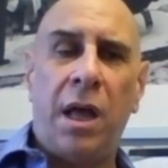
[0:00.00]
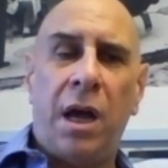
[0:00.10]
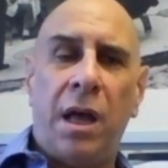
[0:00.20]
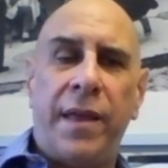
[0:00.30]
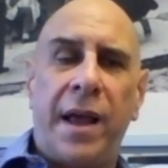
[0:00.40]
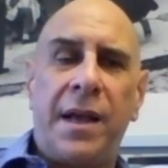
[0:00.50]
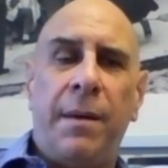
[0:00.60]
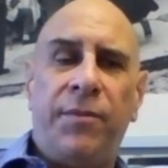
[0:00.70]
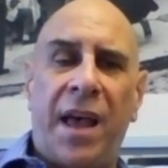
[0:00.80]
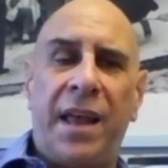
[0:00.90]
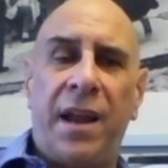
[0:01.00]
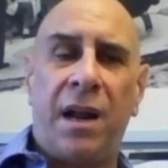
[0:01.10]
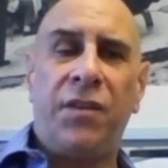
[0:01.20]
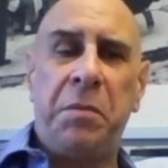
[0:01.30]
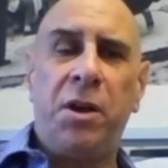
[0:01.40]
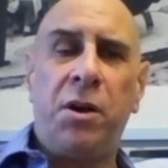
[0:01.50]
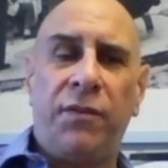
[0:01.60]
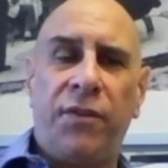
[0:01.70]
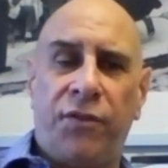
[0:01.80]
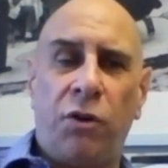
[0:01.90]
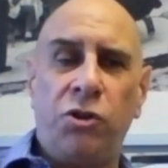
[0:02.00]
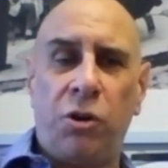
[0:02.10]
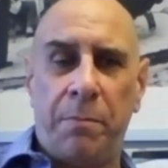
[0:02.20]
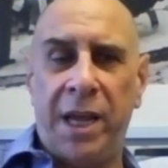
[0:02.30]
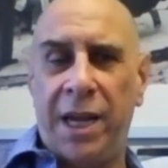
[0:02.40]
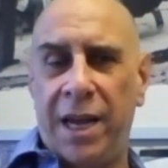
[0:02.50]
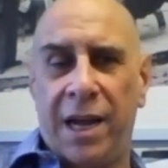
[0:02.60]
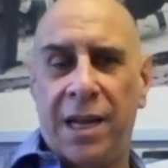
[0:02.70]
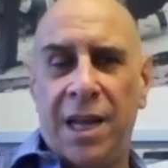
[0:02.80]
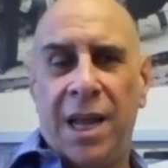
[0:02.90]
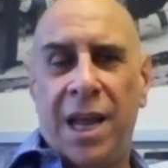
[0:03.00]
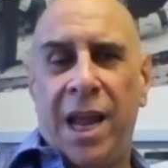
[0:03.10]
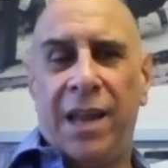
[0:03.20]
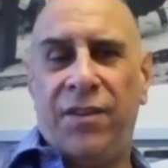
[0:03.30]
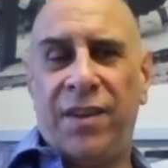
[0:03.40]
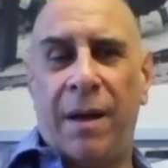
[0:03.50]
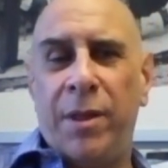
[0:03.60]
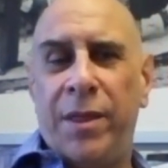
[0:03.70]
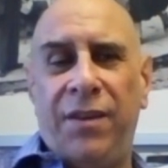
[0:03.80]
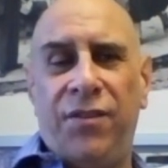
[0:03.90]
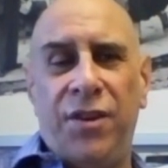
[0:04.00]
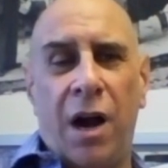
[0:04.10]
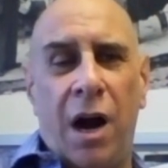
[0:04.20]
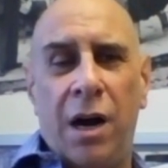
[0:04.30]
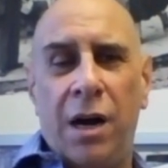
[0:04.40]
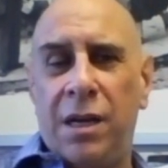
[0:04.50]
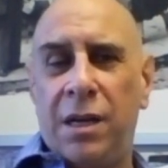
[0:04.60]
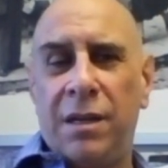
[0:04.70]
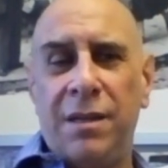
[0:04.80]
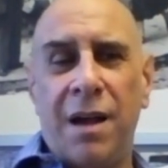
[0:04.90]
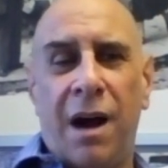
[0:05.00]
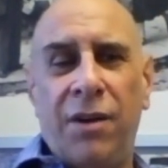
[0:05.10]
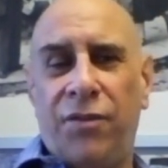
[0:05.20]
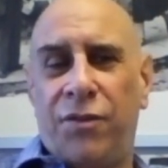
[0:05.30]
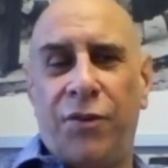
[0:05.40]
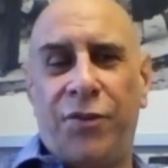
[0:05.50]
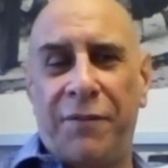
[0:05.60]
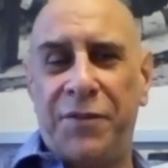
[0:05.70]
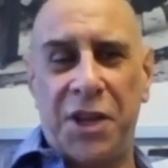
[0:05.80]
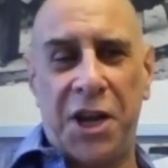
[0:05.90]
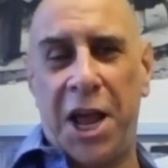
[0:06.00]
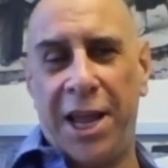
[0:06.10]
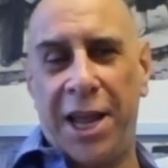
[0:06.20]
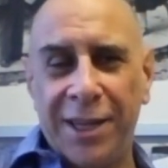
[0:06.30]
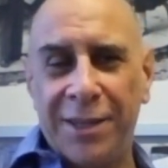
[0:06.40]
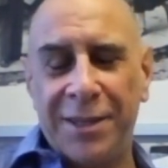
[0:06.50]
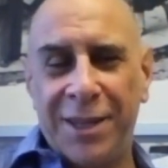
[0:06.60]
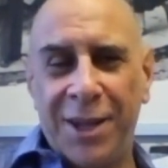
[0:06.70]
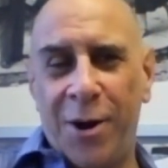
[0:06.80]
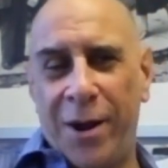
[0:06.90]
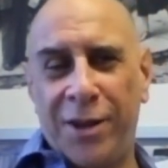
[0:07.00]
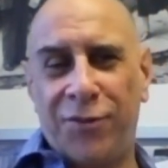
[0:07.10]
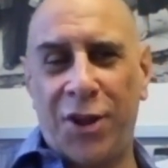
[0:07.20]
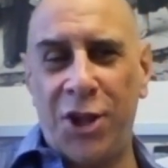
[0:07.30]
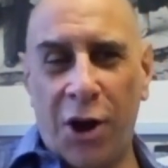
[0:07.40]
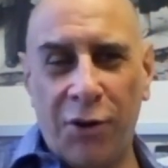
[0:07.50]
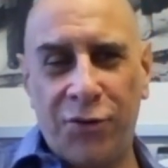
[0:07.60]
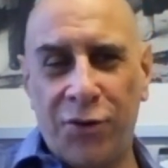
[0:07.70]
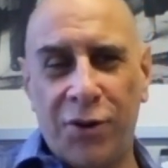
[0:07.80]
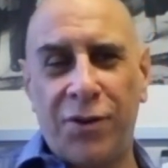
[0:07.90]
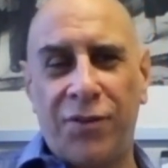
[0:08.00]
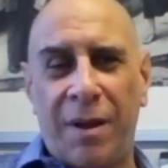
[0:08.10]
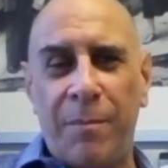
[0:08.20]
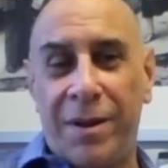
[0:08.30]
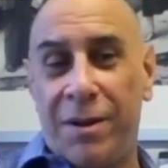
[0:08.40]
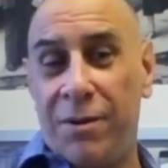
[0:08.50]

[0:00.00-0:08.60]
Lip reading: that comes at us because of social media. And some of these youngsters of today, I could say youngster because I'm